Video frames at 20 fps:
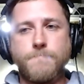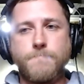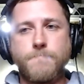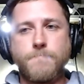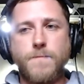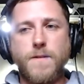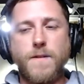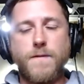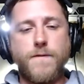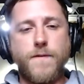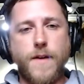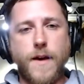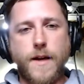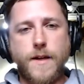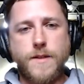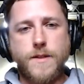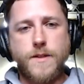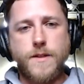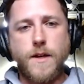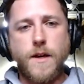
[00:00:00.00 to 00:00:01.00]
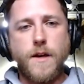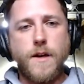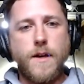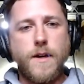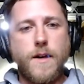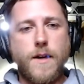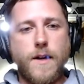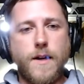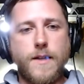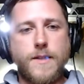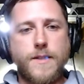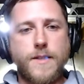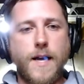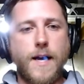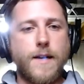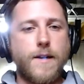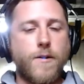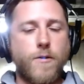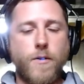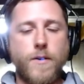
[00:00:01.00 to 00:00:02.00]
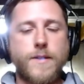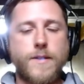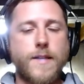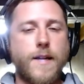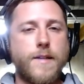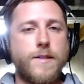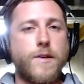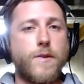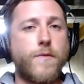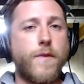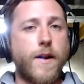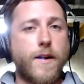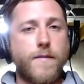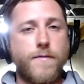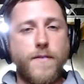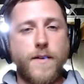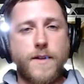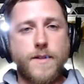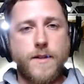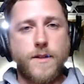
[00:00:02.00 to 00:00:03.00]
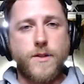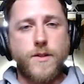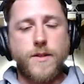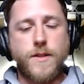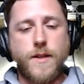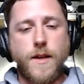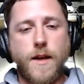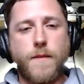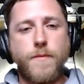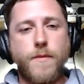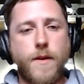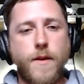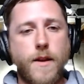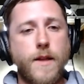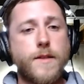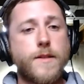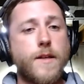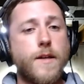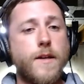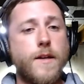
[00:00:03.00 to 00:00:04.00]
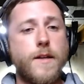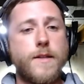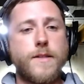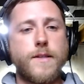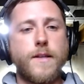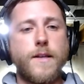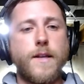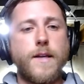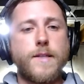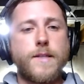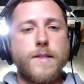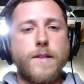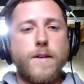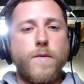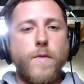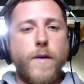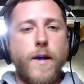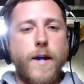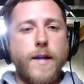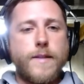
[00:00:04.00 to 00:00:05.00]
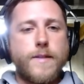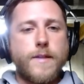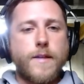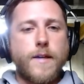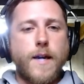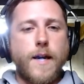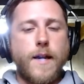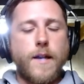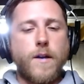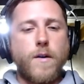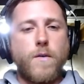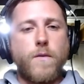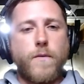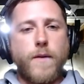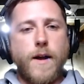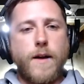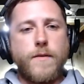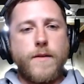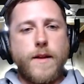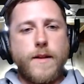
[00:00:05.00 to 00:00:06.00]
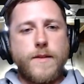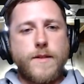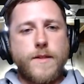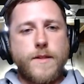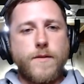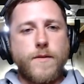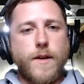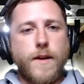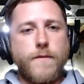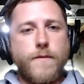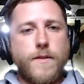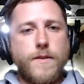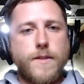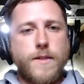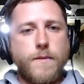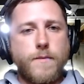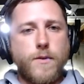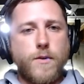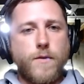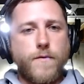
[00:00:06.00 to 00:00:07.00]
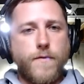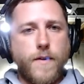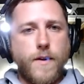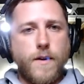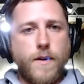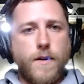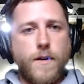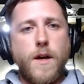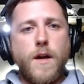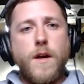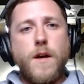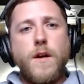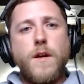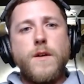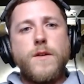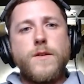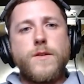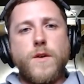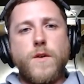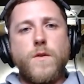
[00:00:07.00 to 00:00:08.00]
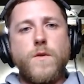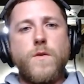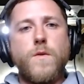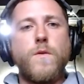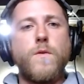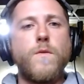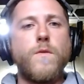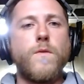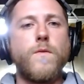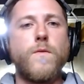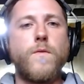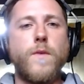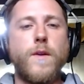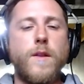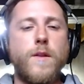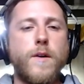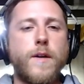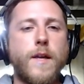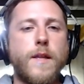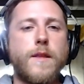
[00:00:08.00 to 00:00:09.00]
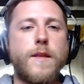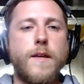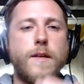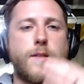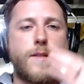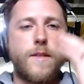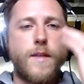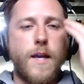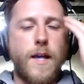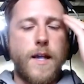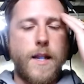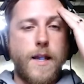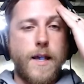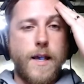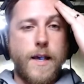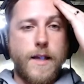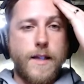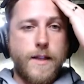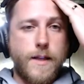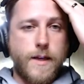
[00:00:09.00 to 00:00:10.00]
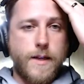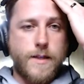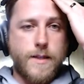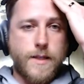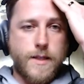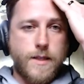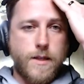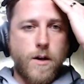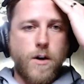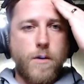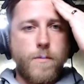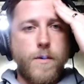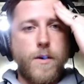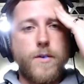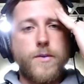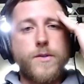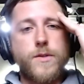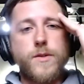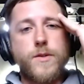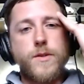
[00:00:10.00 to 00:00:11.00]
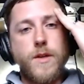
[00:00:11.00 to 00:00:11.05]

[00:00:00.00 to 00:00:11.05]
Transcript: fix. It's not a direct fix, I should say, but it's a nice little way to kind of go around it and still give a similar feel. So we look at this, and it's almost